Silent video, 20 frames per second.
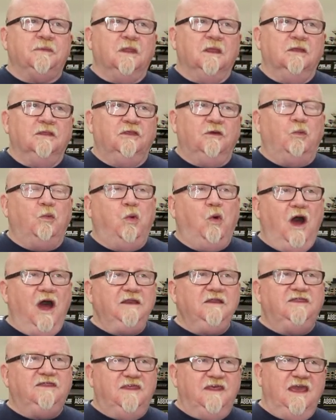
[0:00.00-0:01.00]
The
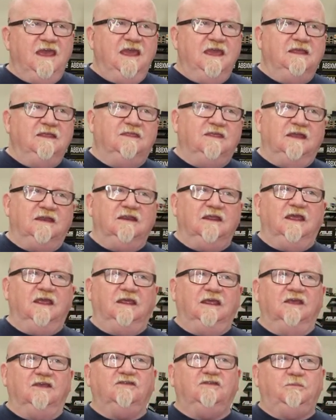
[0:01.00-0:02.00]
one thing that
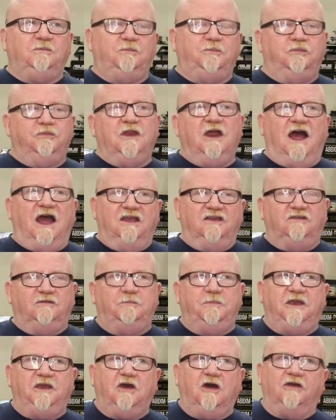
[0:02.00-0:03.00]
is nice
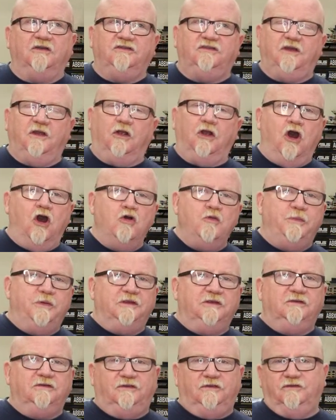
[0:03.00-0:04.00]
because they're
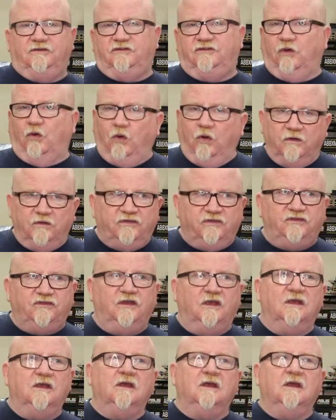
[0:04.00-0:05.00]
open source
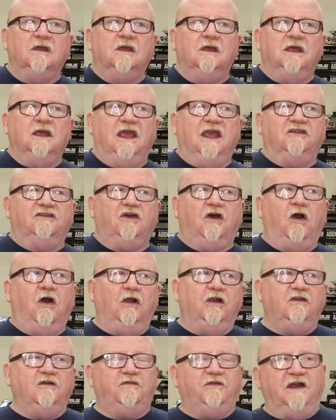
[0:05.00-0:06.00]
it's
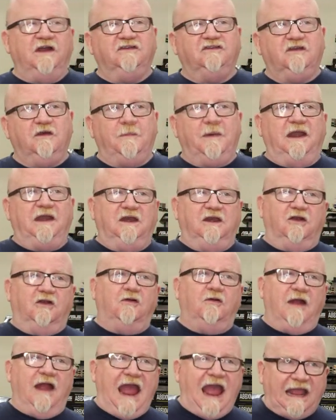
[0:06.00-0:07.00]
hard to find somebody to
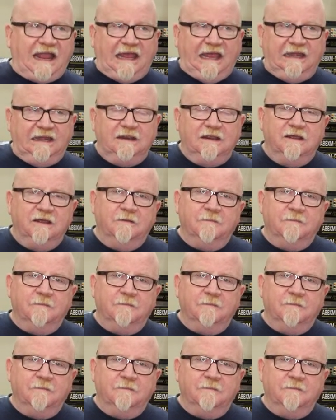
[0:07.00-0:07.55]
crack it.